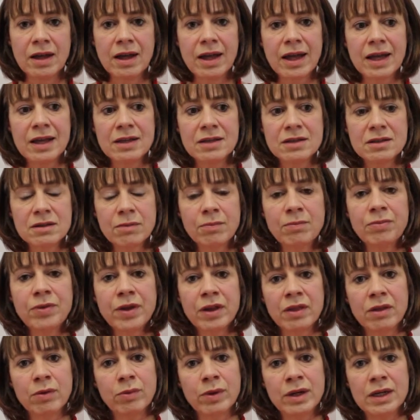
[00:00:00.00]
is
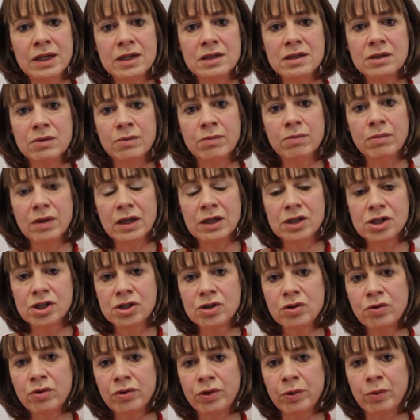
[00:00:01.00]
something that we need to
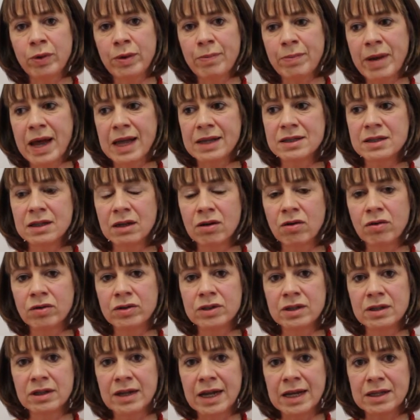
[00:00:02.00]
ensure that we're passing on
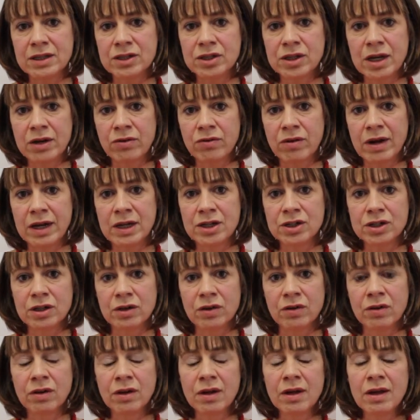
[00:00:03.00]
to the next
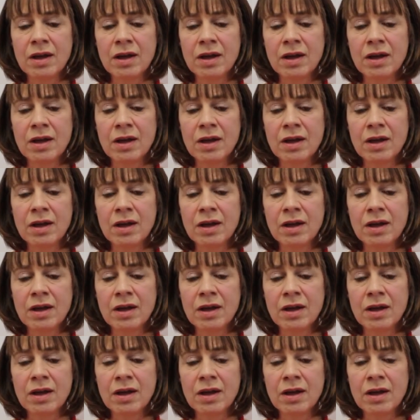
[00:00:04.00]
generation.